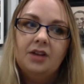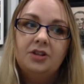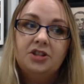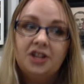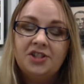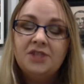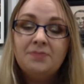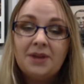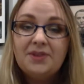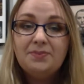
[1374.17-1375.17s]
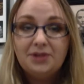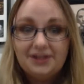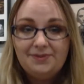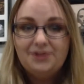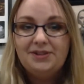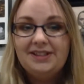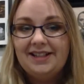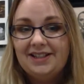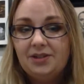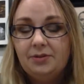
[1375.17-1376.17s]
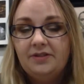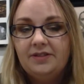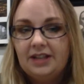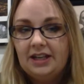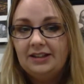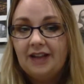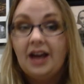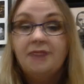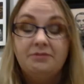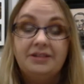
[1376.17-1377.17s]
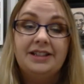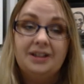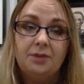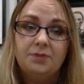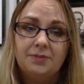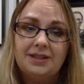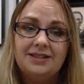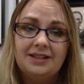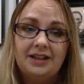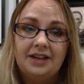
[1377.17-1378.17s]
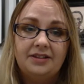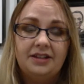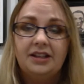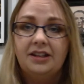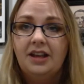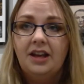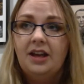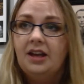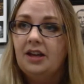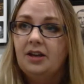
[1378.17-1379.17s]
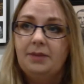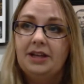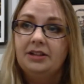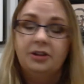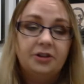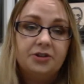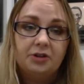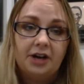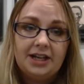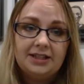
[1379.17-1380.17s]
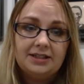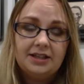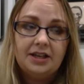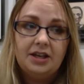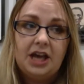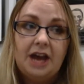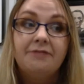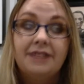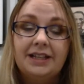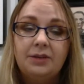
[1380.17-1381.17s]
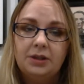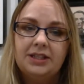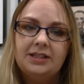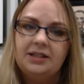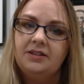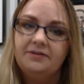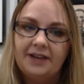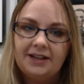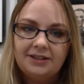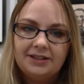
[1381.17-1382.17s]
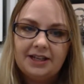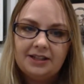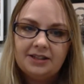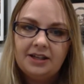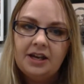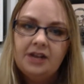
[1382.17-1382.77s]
Judging by the preliminary data we've seen, I'm really optimistic. I think it looks great. I really want to see the final data.